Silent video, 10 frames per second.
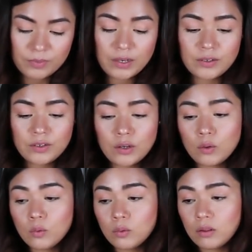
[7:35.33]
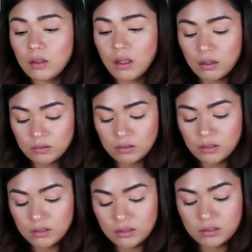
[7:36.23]
they're no
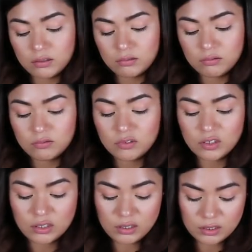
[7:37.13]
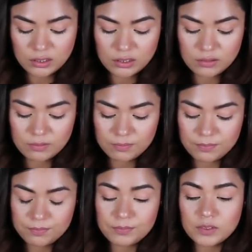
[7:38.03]
longer good
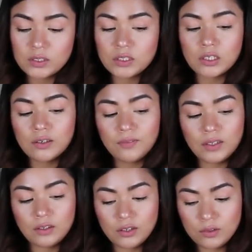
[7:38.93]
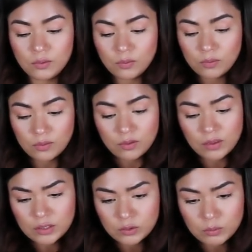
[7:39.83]
serving you.
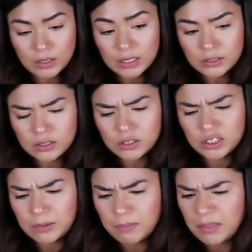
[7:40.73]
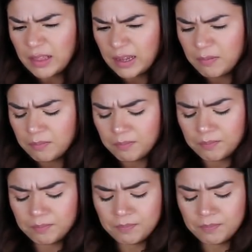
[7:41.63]
This relationship, them.